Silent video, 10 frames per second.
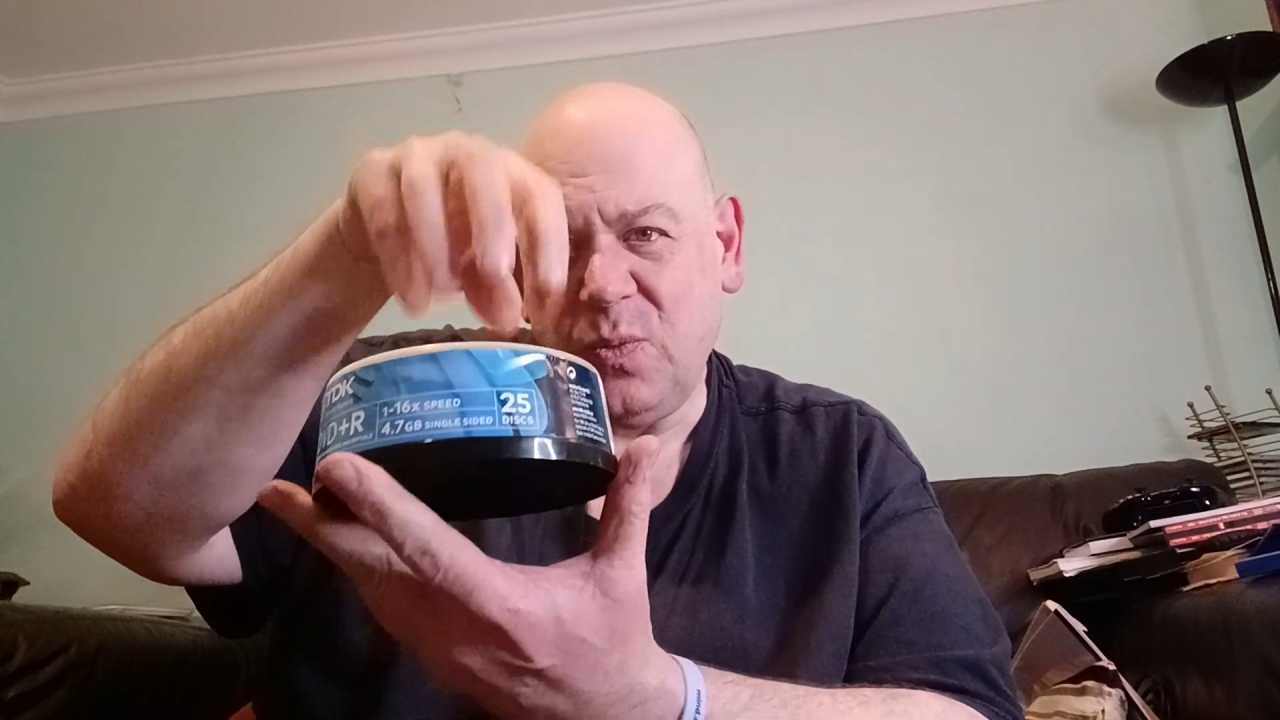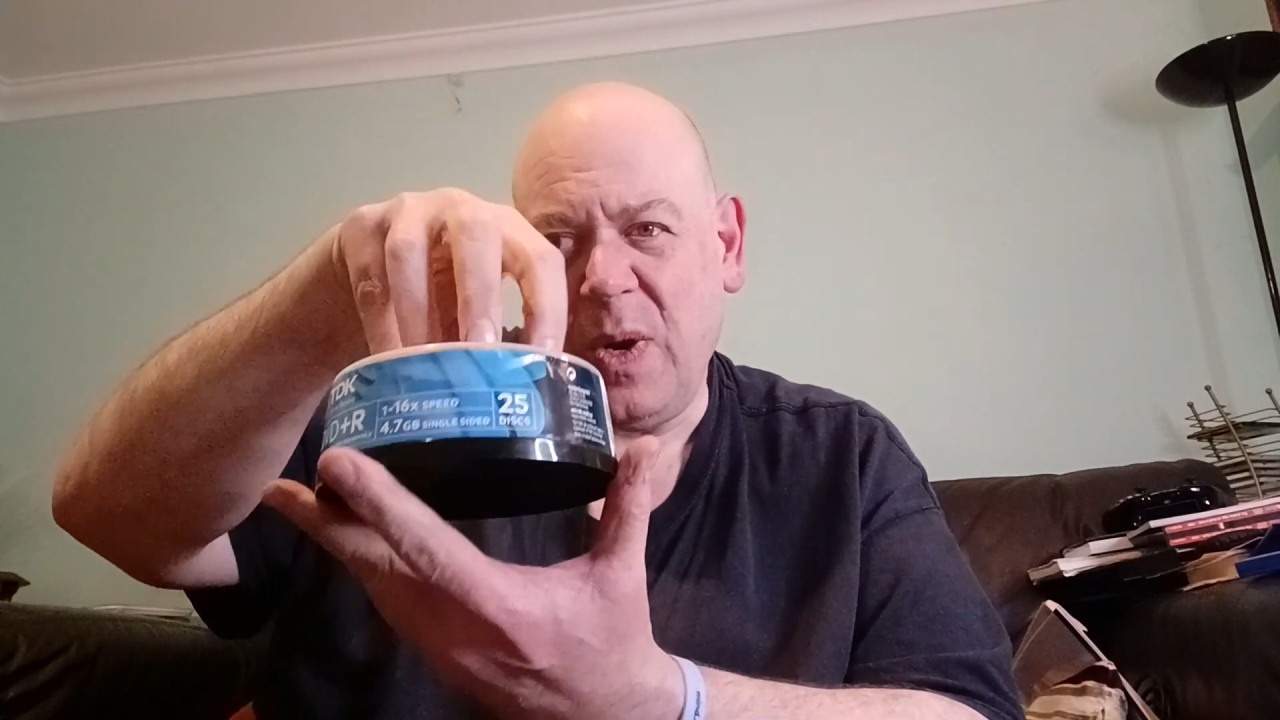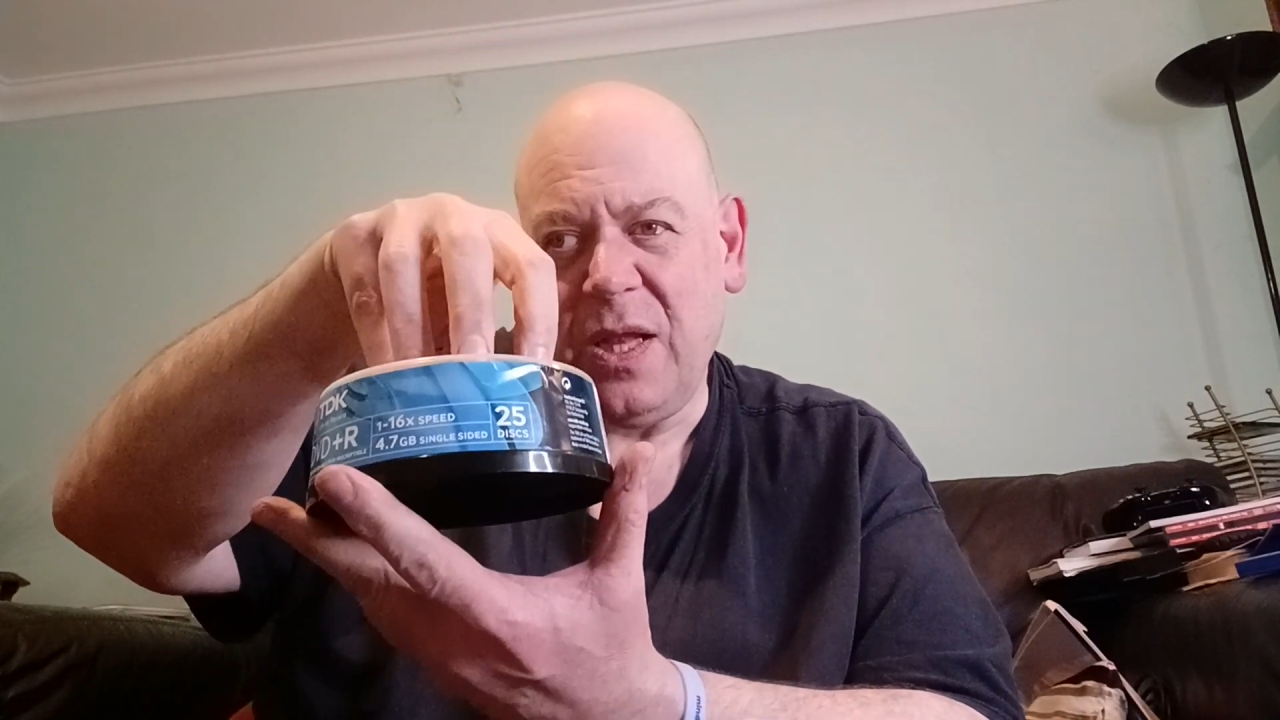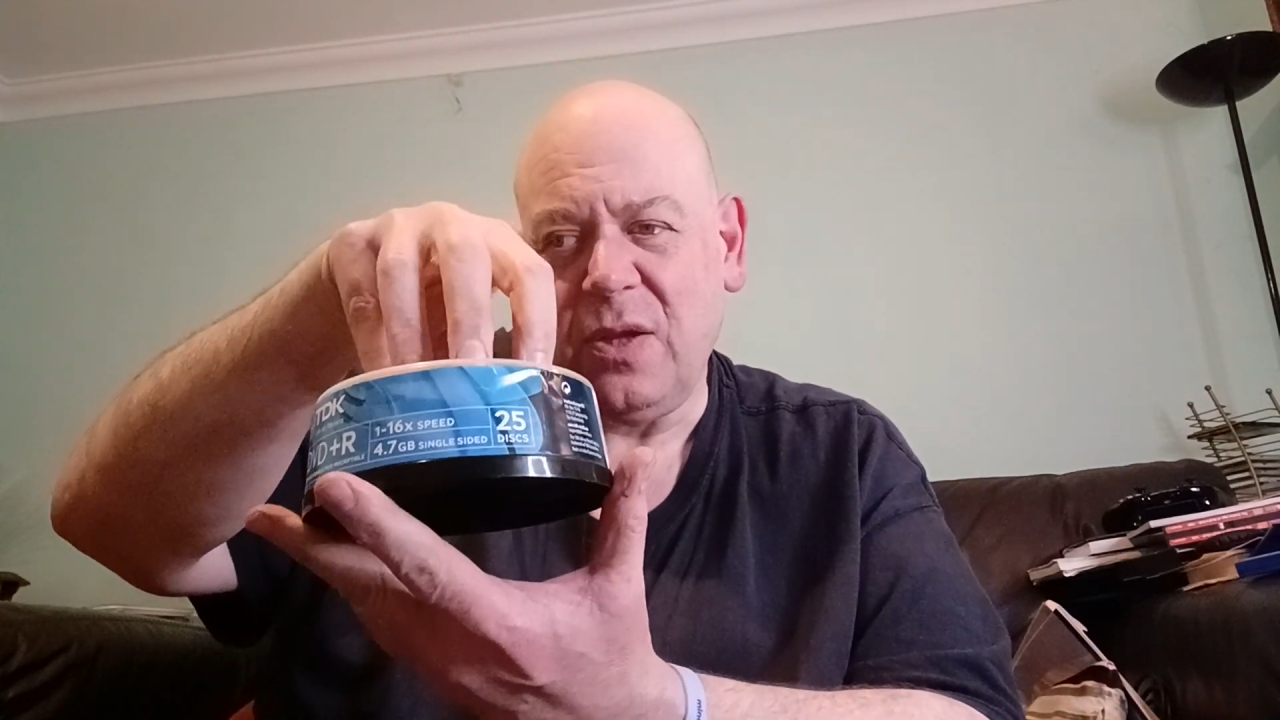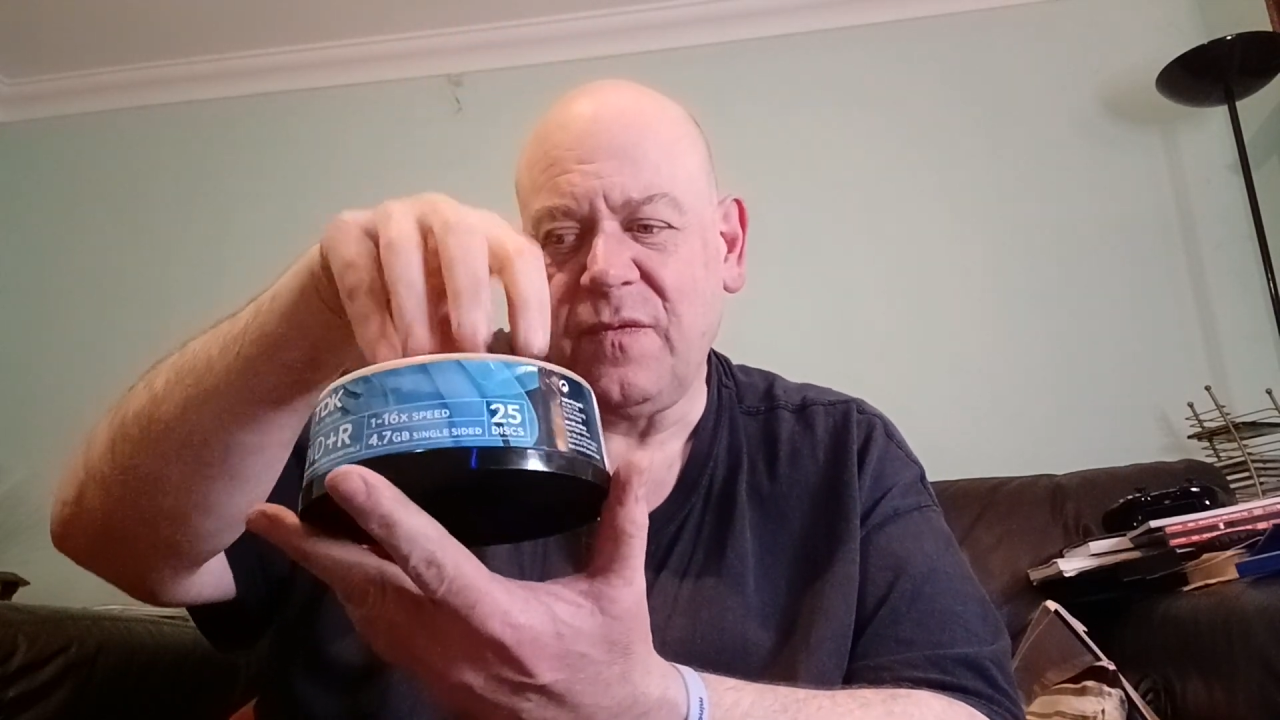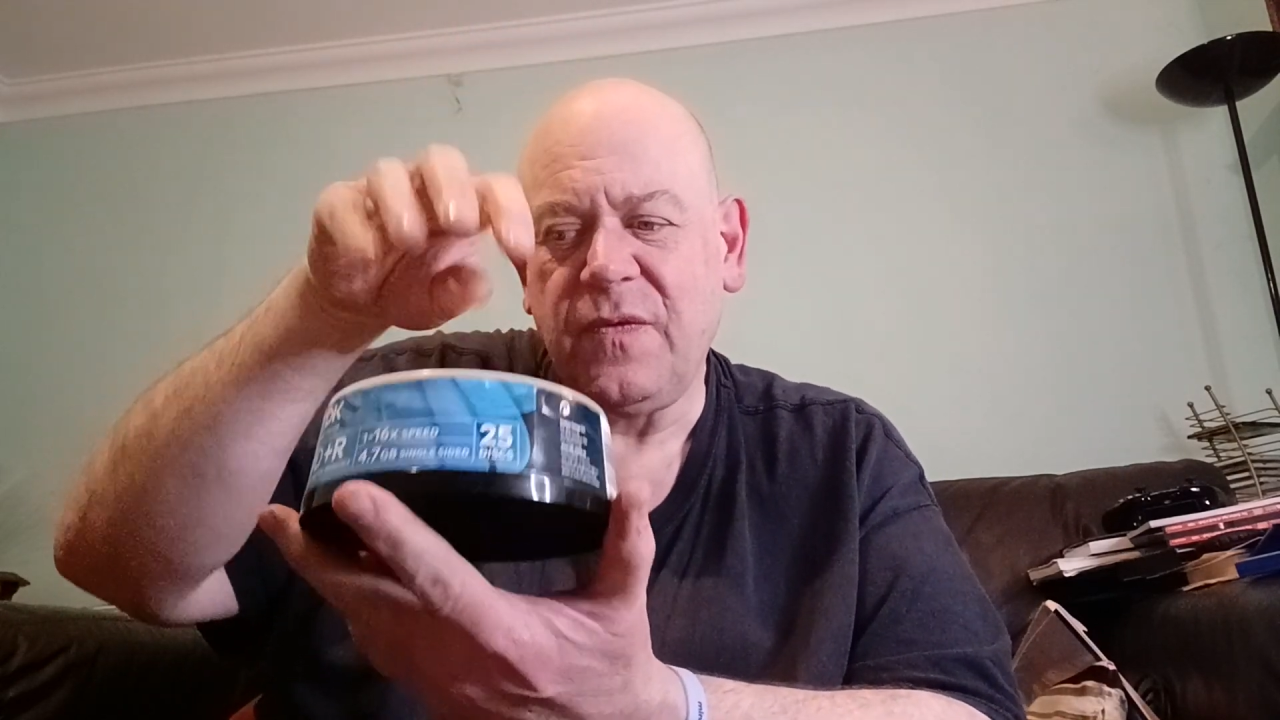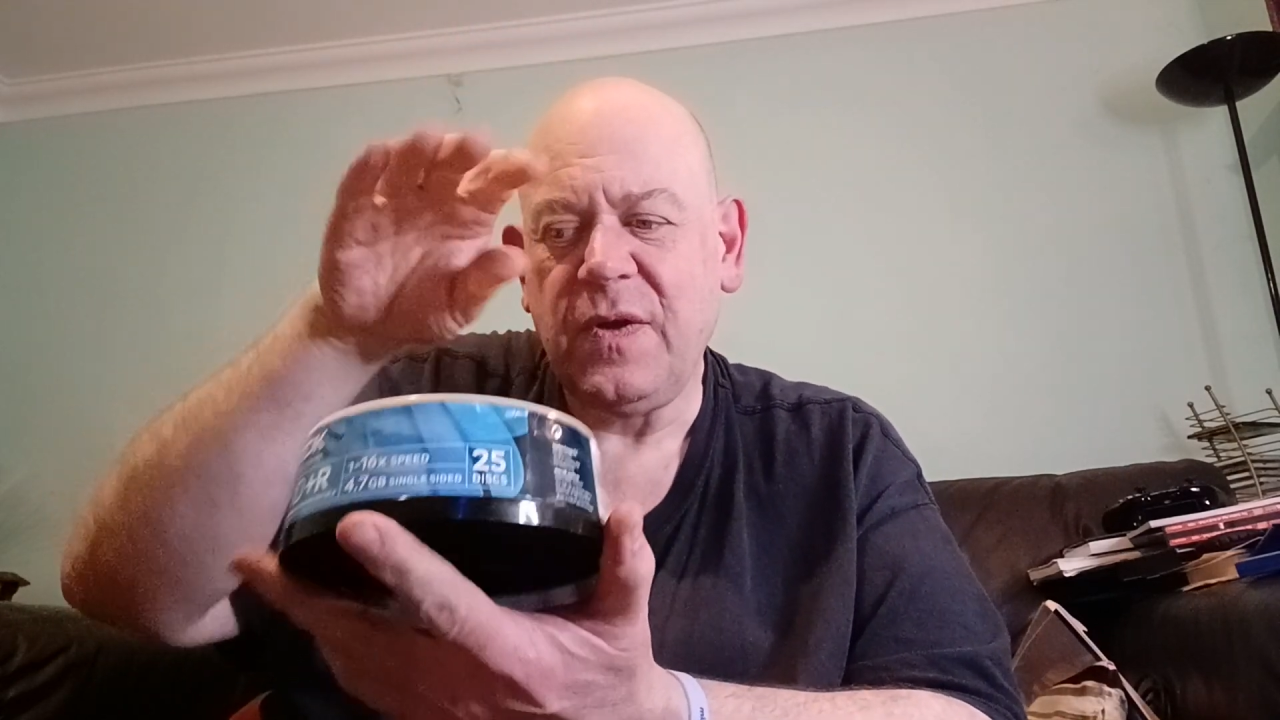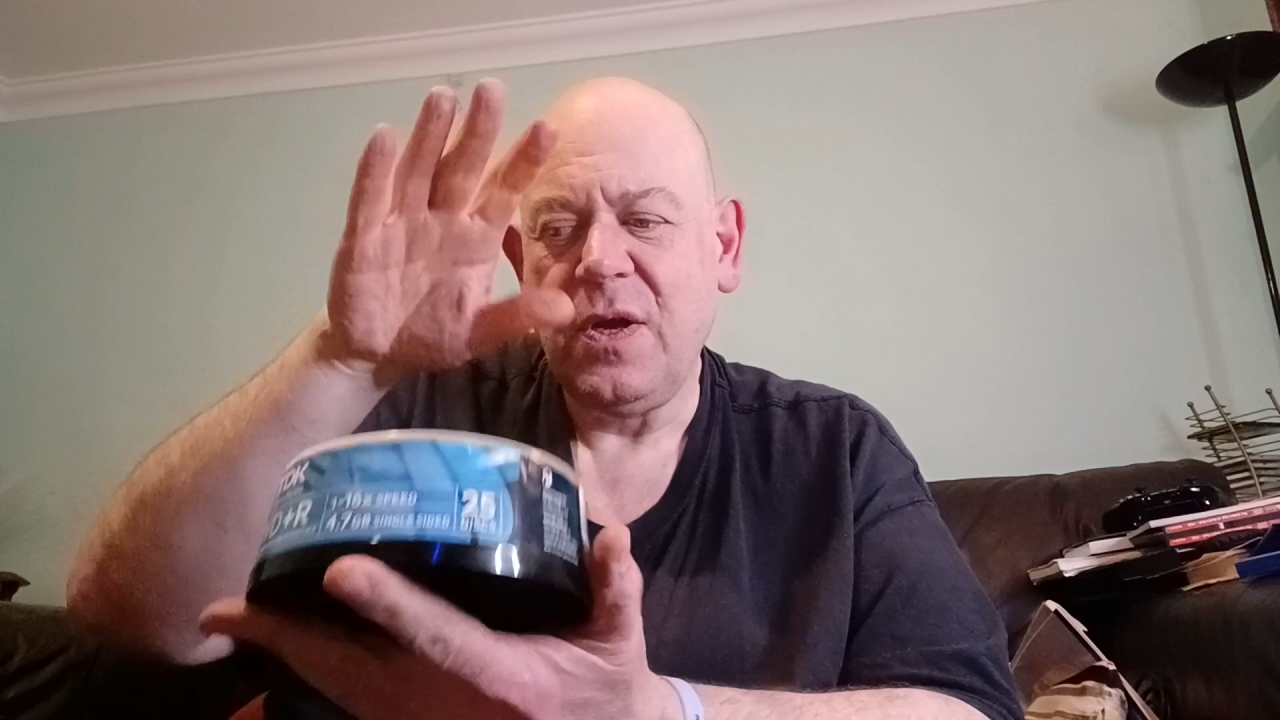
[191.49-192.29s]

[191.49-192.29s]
12